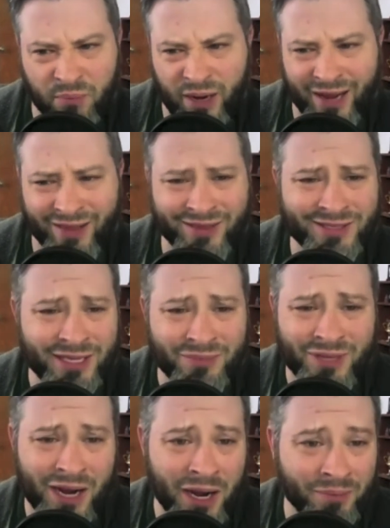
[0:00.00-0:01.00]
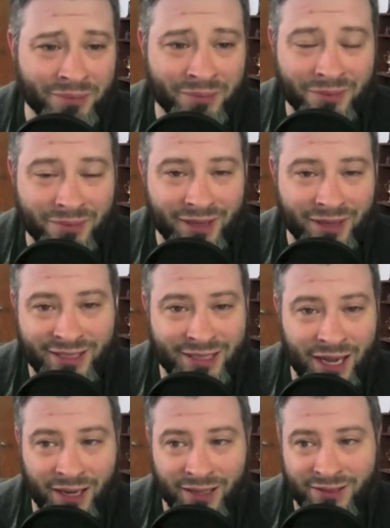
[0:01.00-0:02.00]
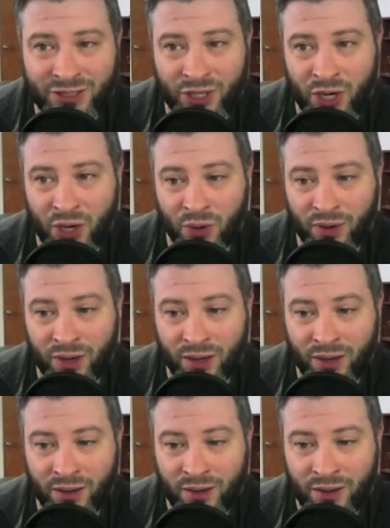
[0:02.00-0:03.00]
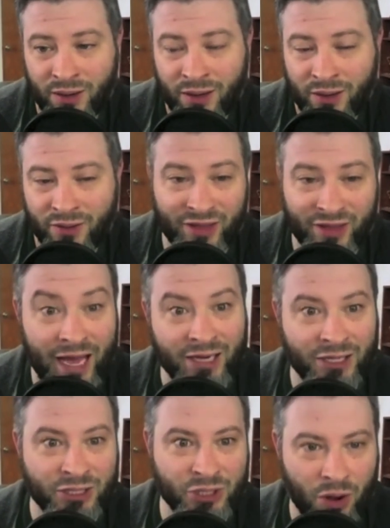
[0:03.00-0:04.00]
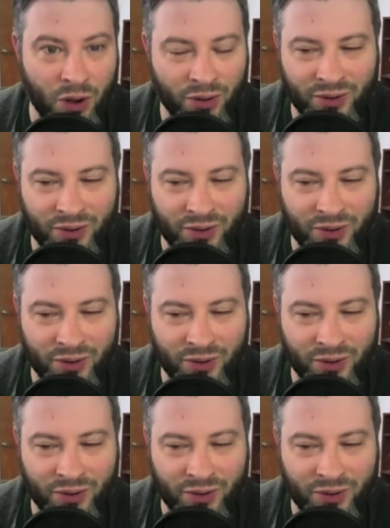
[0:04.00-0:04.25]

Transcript: But at the same time, it's not, you know, the end all.